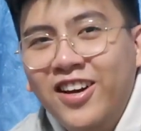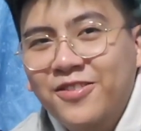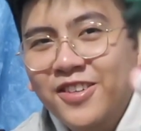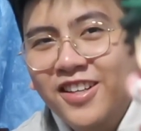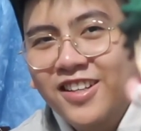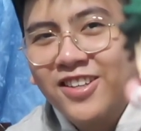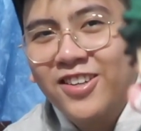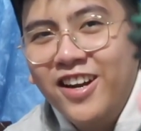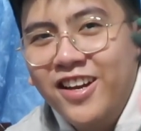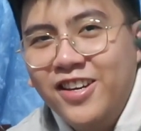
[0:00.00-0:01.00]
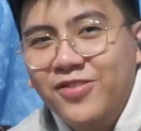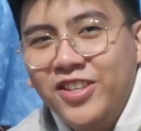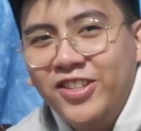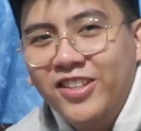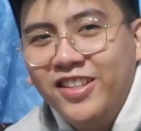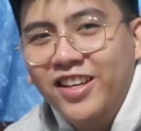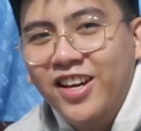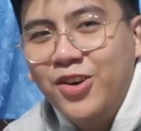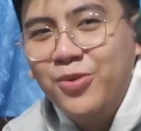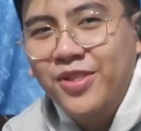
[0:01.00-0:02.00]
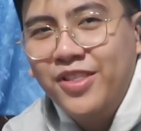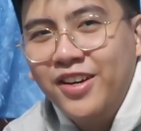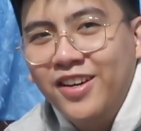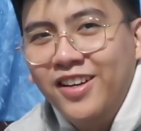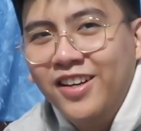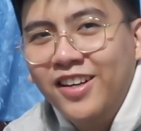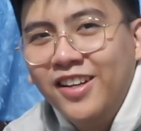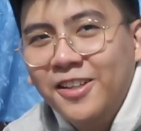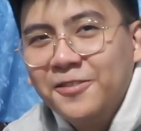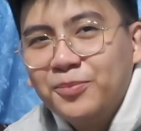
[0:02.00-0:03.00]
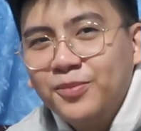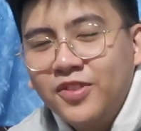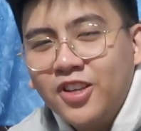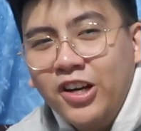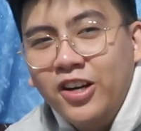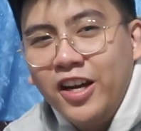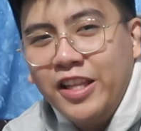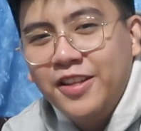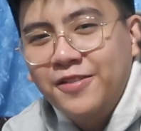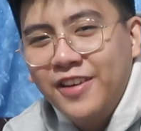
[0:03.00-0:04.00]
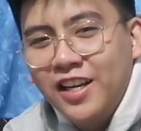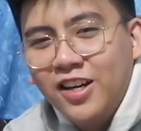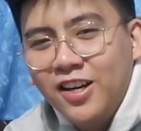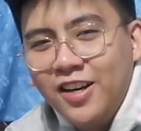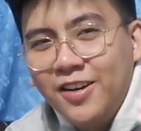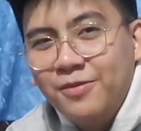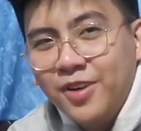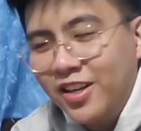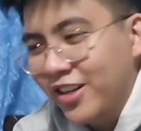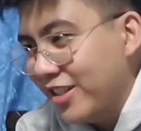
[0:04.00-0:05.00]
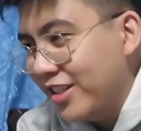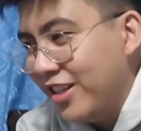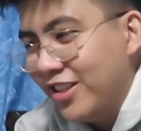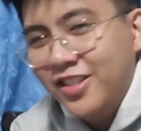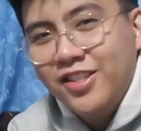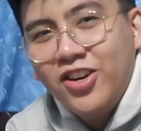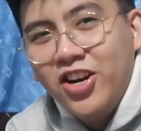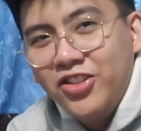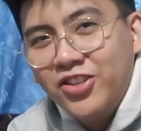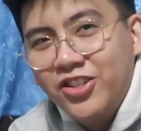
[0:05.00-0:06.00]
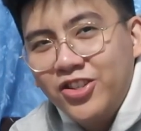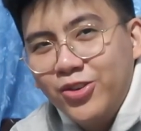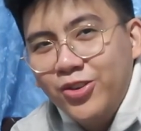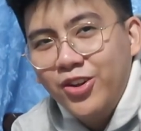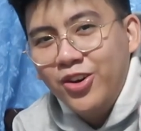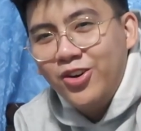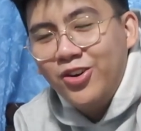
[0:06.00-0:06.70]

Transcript: have a crying Midoriya with the red finger because he doesn't know how to control